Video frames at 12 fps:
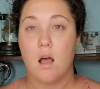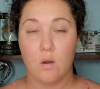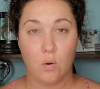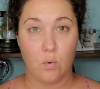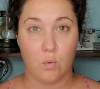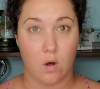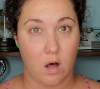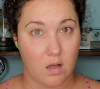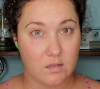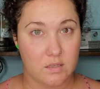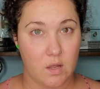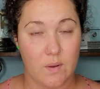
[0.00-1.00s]
Oh,
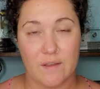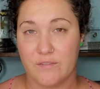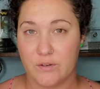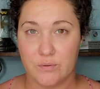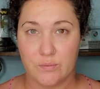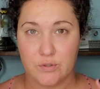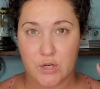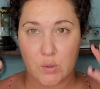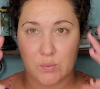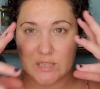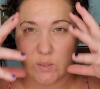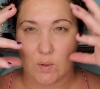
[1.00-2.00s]
also, if you don't
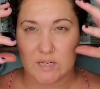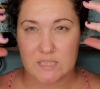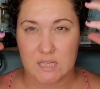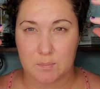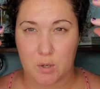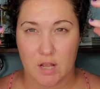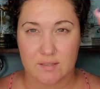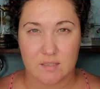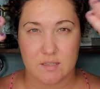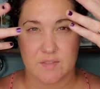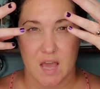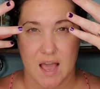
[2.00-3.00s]
really want to see the process
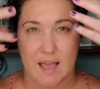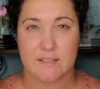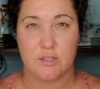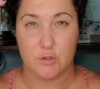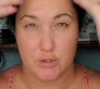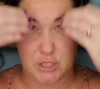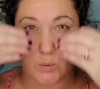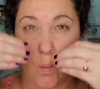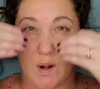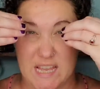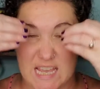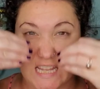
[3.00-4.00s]
of the eyes and you just
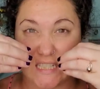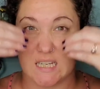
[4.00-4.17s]
want to get